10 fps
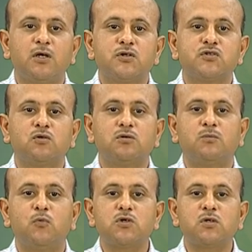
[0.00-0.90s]
So, the
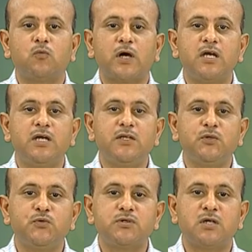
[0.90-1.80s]
most widely
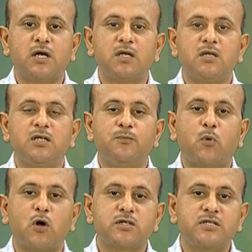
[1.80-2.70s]
used are
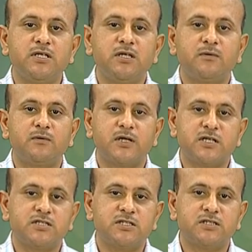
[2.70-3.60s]
epoxy
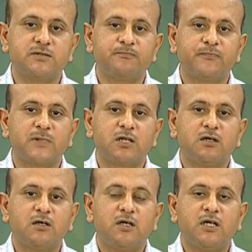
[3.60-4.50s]
resins.
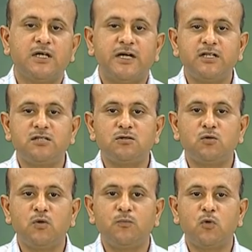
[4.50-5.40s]
In addition
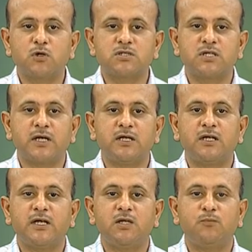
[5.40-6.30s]
to epoxide
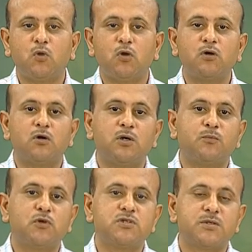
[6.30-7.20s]
like epon or
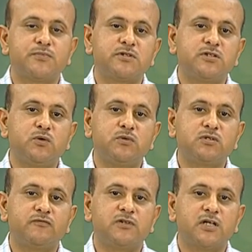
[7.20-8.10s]
epon substitutes
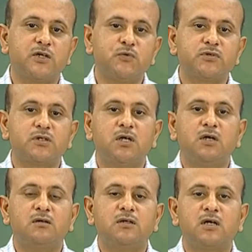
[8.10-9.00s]
which are used,
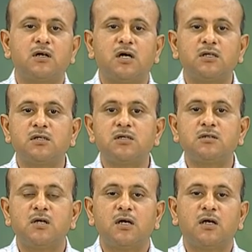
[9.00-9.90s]
there are other
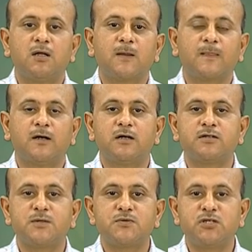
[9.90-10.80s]
um, uh,
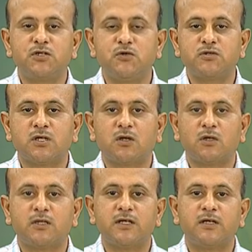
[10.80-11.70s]
substitutes are
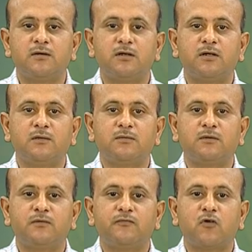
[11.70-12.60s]
all there uh,
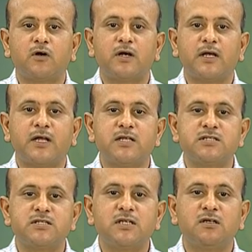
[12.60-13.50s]
for
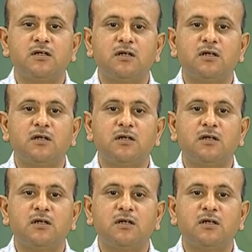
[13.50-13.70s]
enhancing